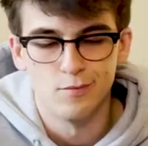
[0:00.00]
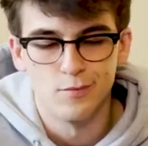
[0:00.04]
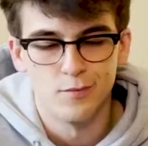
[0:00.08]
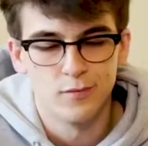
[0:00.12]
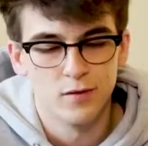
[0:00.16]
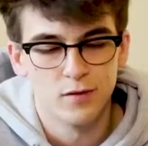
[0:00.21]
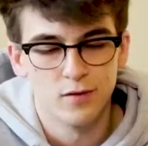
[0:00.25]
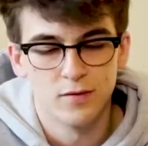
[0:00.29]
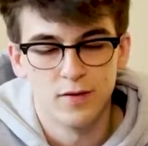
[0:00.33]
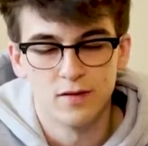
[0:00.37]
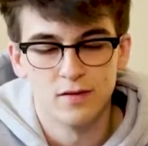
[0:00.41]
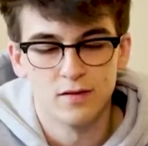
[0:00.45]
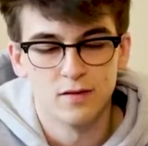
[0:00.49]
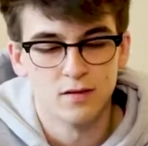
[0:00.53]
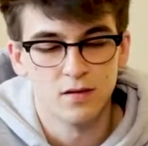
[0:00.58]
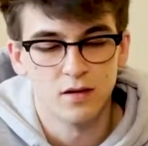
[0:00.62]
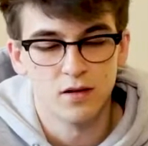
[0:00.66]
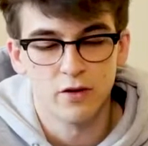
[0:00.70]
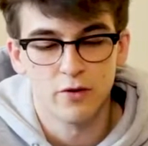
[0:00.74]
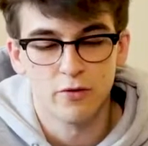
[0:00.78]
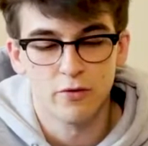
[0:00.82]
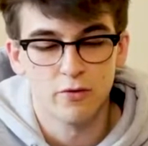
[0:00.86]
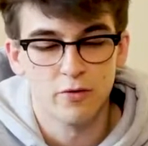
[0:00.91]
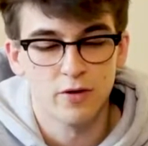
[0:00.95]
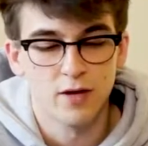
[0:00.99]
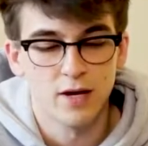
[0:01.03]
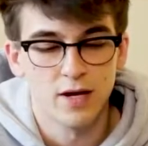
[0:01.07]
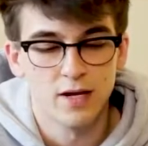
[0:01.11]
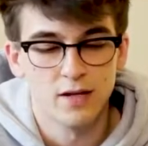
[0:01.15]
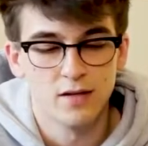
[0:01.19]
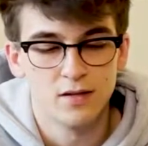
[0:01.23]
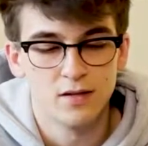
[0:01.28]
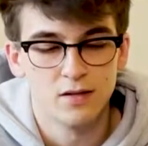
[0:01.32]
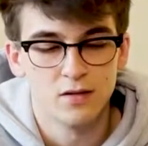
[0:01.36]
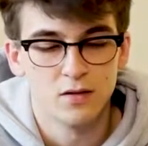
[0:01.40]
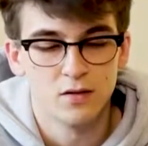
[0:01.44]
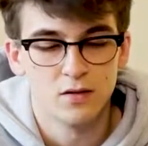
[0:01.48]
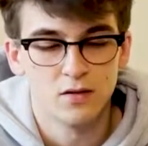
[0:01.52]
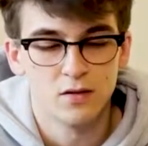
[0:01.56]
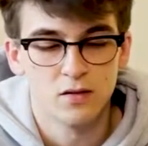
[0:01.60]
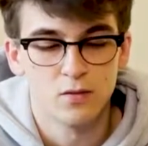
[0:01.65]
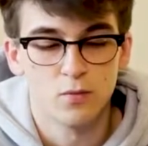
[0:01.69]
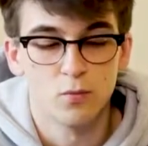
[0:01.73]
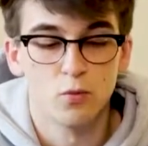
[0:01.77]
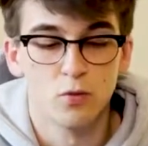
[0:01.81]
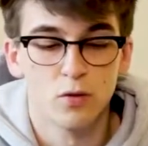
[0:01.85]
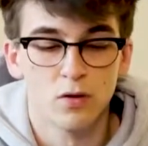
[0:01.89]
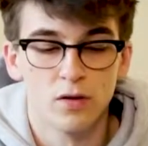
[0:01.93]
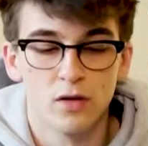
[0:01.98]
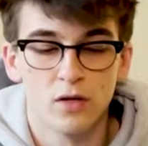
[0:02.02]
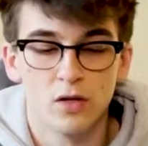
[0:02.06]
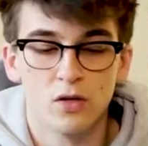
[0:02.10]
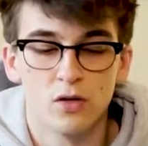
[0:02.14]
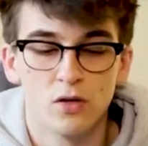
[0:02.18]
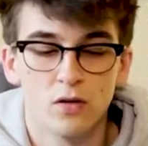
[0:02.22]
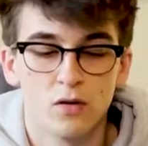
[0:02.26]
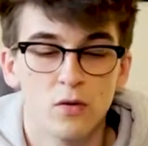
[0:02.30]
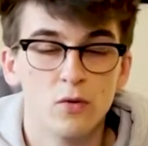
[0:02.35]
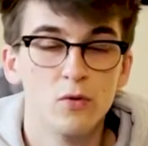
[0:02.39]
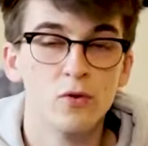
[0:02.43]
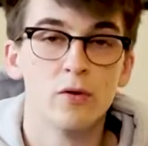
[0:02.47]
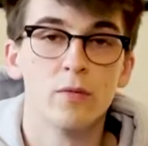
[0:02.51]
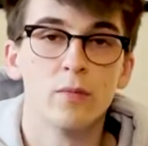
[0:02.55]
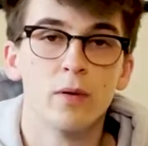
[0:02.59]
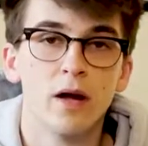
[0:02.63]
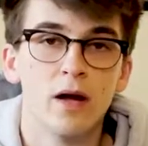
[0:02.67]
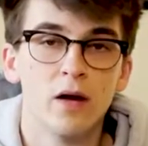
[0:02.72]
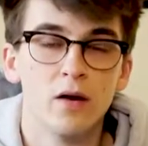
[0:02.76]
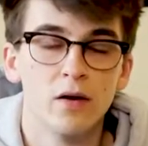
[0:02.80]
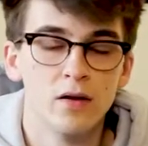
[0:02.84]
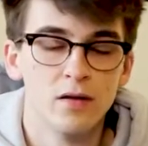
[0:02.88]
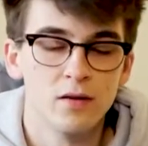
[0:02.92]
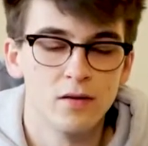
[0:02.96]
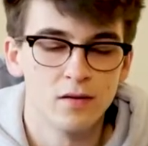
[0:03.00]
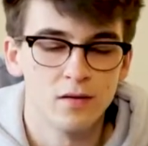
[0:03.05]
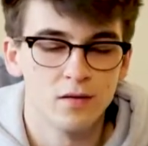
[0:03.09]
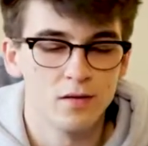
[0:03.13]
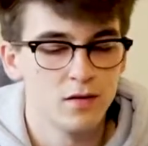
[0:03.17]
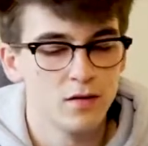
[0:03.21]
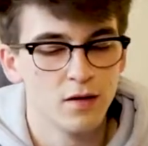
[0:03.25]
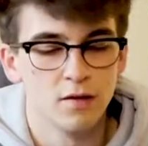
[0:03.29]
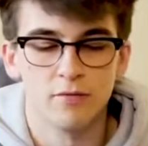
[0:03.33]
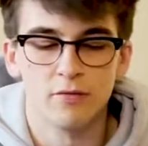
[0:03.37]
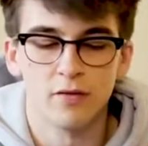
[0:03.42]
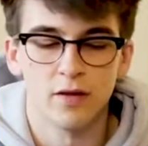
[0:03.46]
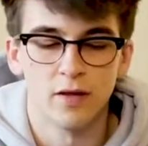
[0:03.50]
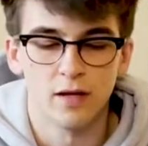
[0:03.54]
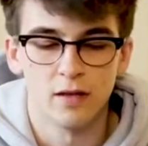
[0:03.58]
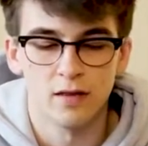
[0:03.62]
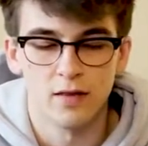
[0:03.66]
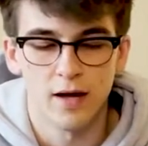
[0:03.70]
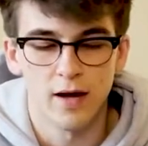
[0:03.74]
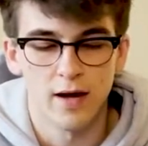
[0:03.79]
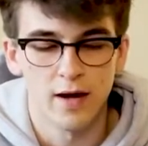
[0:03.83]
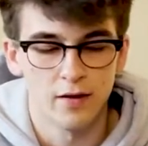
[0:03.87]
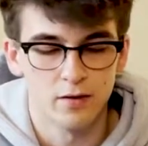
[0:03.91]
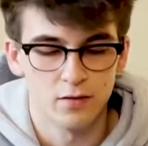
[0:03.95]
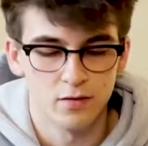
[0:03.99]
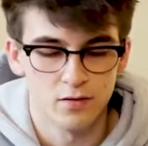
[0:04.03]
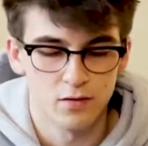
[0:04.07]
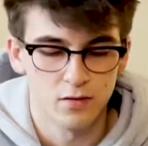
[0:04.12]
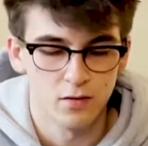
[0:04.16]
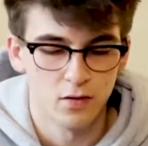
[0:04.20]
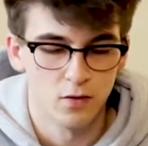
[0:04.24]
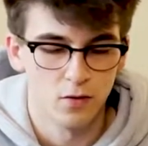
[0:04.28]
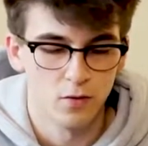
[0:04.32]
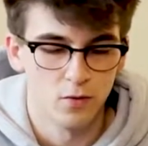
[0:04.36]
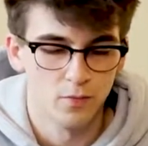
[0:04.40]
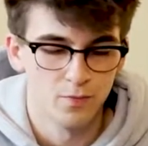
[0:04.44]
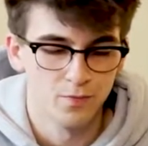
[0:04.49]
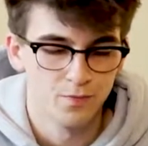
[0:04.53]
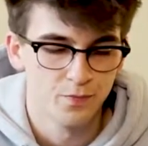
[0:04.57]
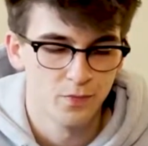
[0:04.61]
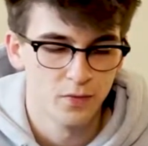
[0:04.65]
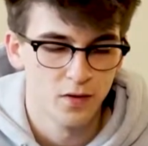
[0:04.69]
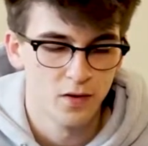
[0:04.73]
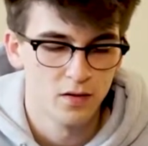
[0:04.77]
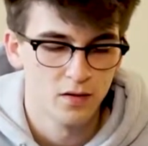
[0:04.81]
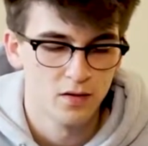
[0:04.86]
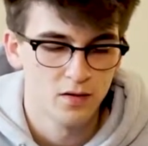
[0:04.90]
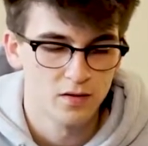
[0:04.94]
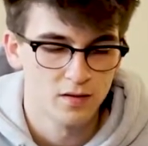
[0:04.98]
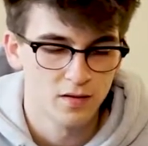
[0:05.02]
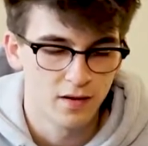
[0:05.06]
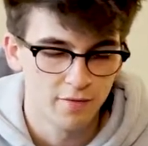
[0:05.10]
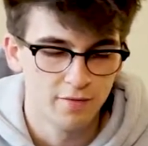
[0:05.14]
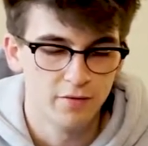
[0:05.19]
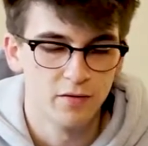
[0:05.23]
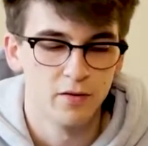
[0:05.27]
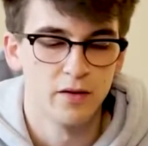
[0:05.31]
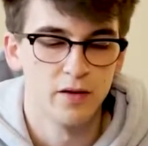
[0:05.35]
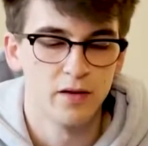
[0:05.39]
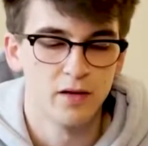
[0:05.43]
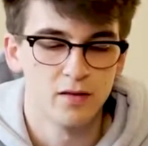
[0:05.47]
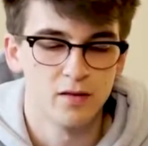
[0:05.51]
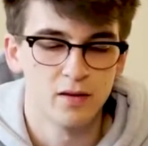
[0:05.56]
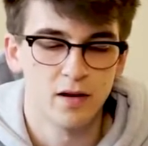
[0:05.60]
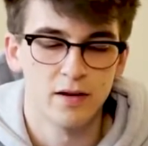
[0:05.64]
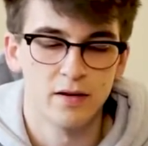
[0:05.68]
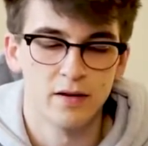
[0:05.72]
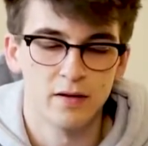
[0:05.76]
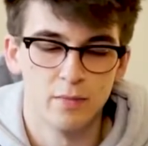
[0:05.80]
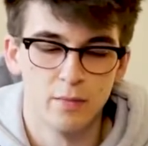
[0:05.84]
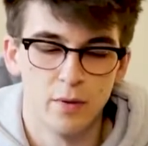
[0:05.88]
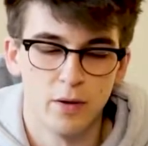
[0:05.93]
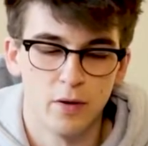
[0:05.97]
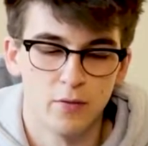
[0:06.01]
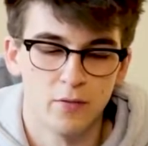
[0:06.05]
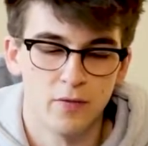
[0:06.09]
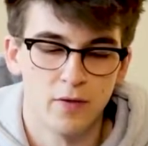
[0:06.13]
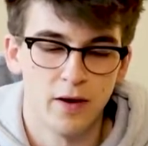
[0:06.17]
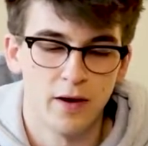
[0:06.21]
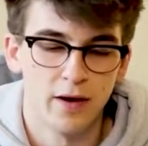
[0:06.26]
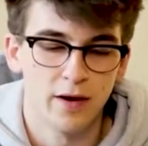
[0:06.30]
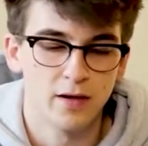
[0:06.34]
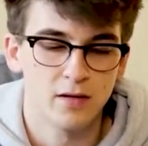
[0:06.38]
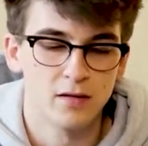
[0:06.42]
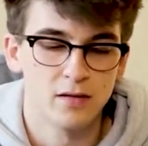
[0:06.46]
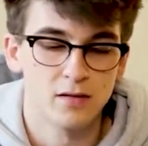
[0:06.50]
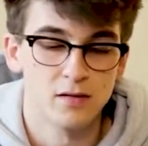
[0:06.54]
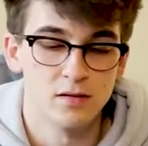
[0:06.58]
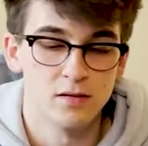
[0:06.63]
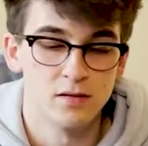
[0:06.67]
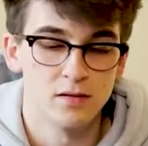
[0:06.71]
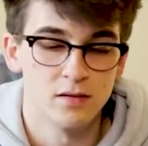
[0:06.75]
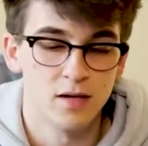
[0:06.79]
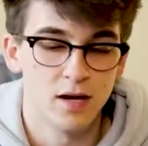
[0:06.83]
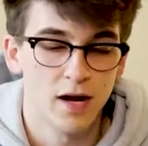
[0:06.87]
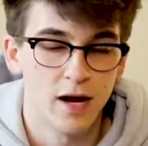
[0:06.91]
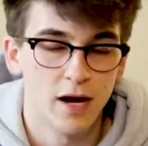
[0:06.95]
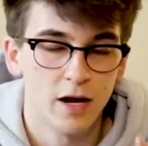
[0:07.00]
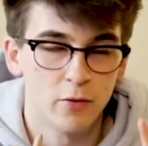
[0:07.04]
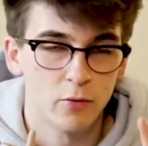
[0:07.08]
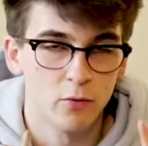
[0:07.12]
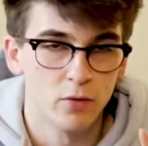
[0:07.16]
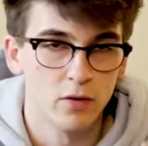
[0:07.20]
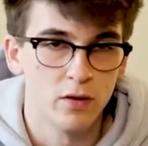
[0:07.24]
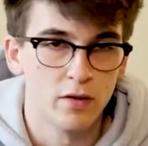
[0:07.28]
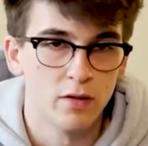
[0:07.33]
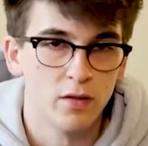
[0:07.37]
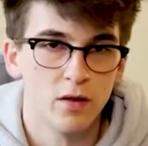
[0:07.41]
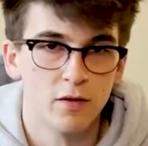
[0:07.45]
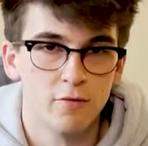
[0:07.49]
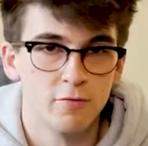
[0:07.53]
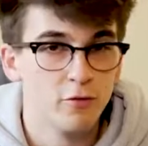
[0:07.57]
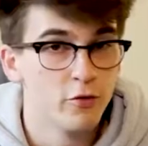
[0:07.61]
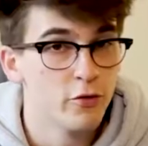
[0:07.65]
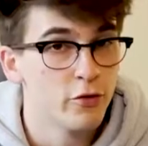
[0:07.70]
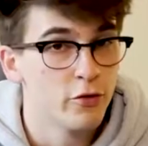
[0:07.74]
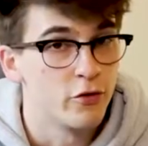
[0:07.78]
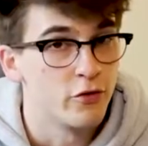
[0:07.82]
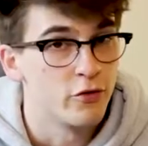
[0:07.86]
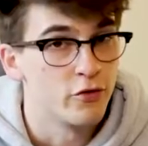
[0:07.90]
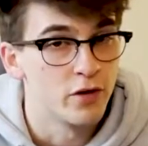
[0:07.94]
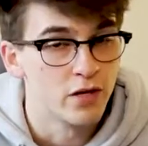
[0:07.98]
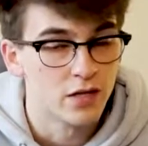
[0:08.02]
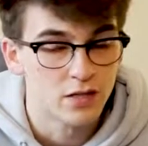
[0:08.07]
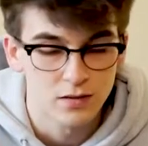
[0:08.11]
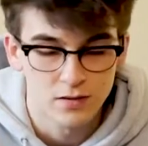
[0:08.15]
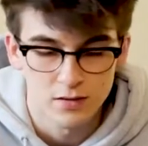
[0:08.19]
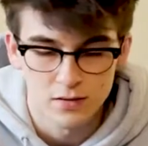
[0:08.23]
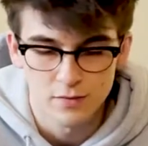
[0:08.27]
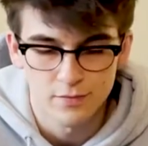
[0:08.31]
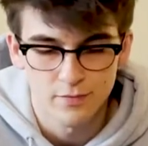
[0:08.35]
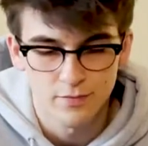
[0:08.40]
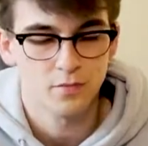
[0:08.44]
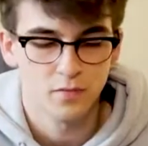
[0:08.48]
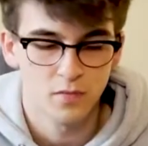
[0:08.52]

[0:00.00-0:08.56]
so this is going to create some really good lunar balance and stuff like that. So definitely excited about that because I really love lunar tricks.